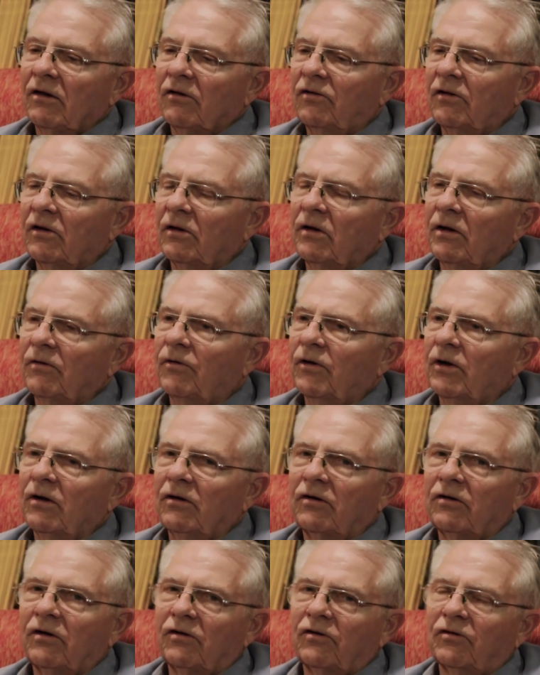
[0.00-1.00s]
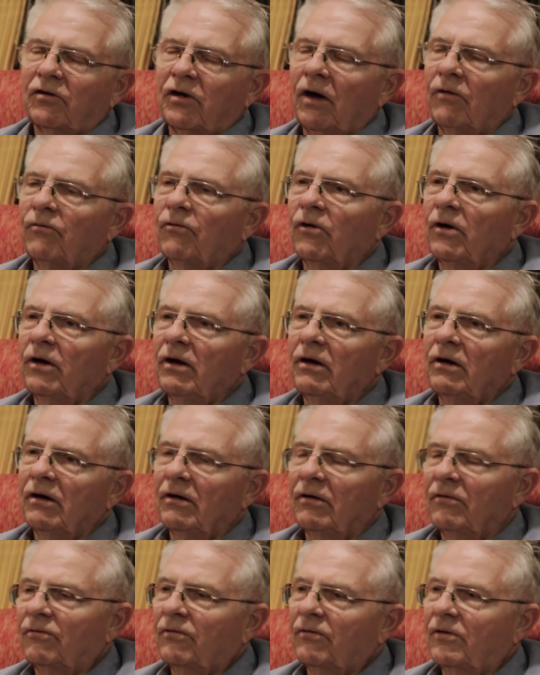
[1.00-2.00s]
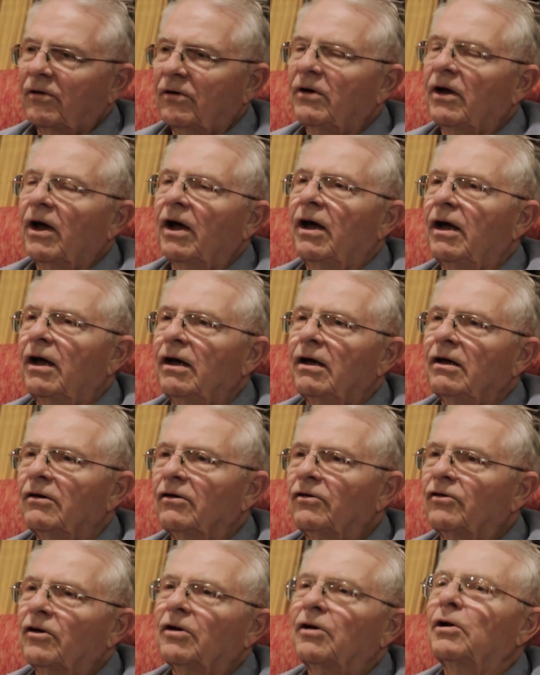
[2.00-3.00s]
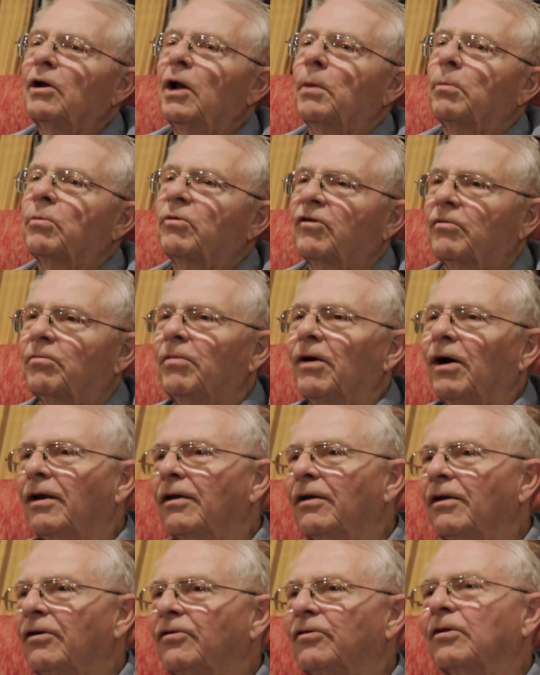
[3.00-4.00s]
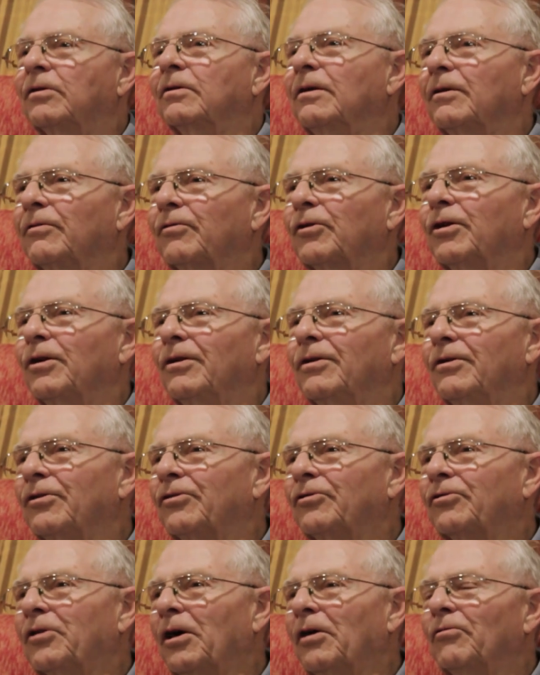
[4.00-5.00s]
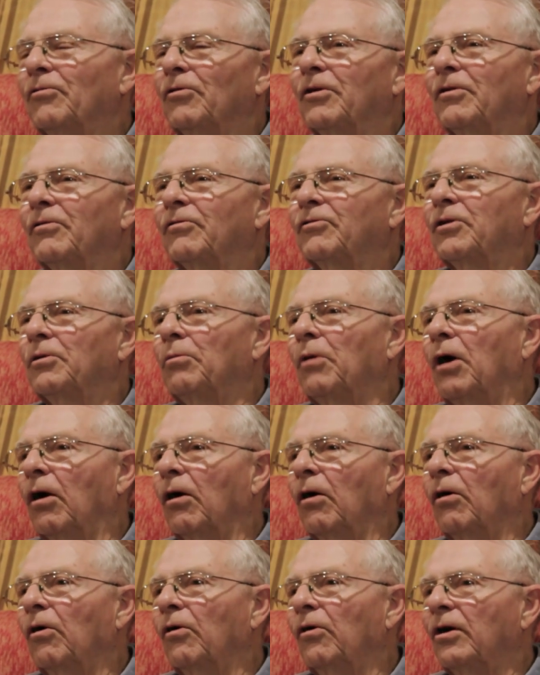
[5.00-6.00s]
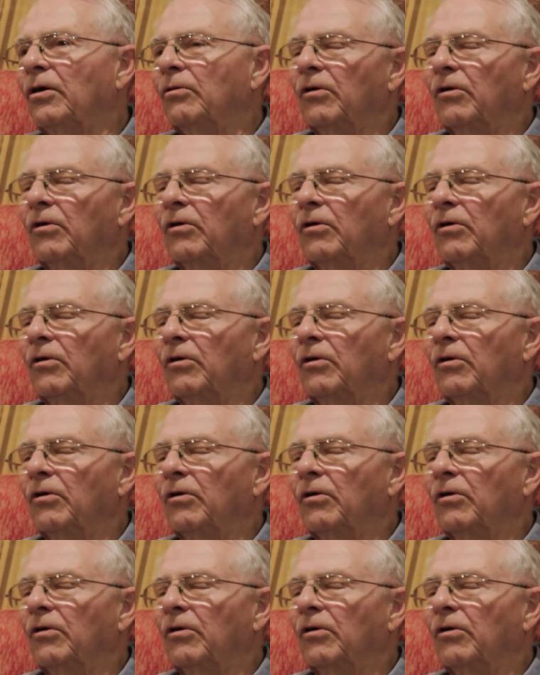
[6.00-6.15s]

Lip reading: significant discovery of today is eclipsed by the significant discovery of tomorrow,